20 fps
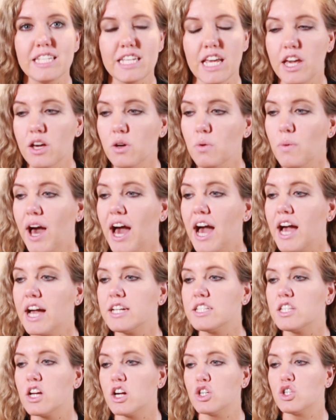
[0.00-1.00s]
Tail
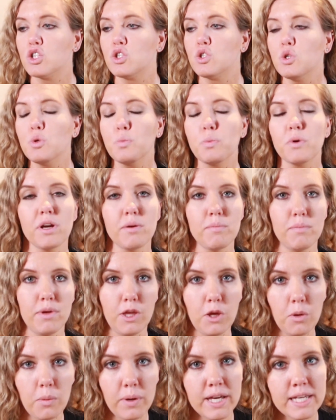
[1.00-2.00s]
wags are super
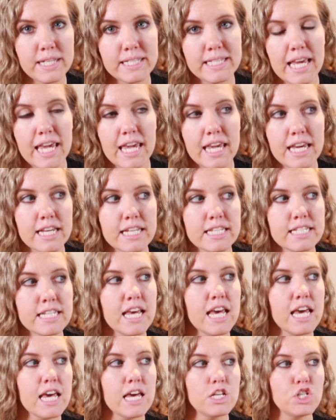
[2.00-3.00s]
ambiguous,
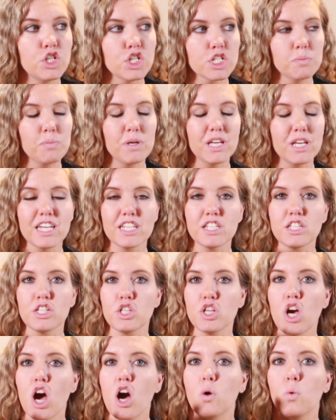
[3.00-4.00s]
and just because
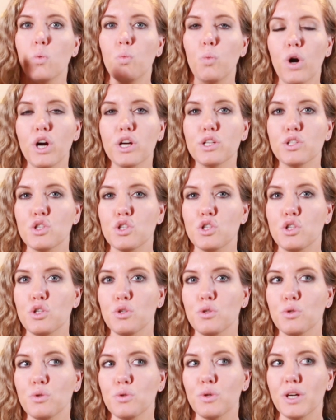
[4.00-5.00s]
the dog wants
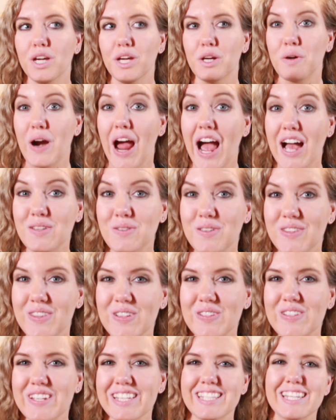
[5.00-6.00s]
to interact with
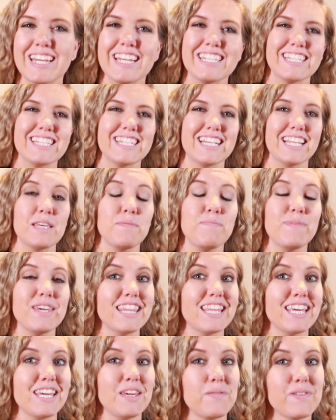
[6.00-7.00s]
you doesn't necessarily
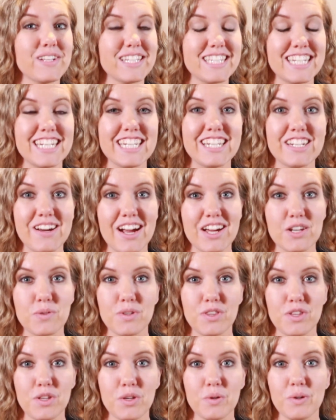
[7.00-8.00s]
mean that he wants to
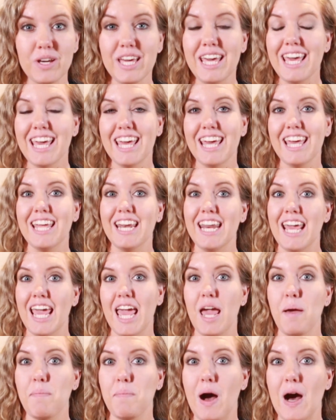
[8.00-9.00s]
interact with you in
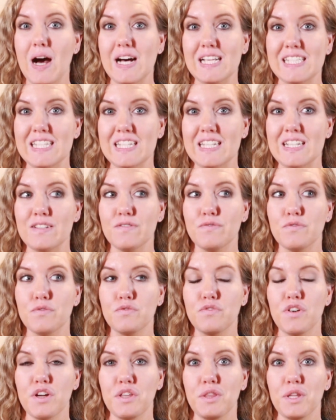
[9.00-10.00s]
a positive,
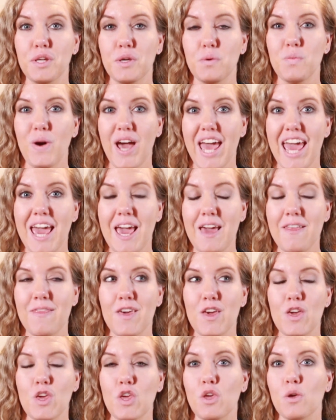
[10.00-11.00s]
friendly way
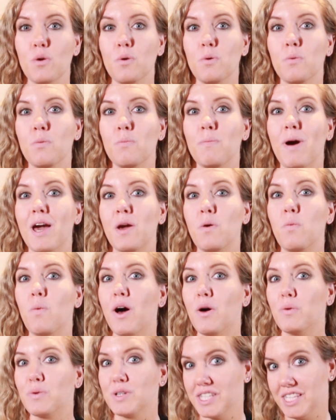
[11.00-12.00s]
that you might
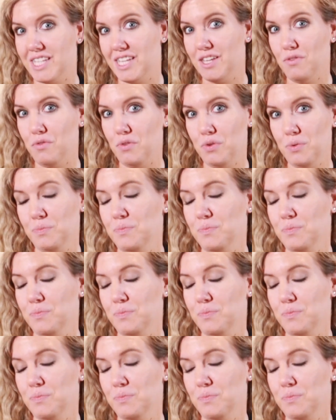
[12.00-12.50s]
well receive.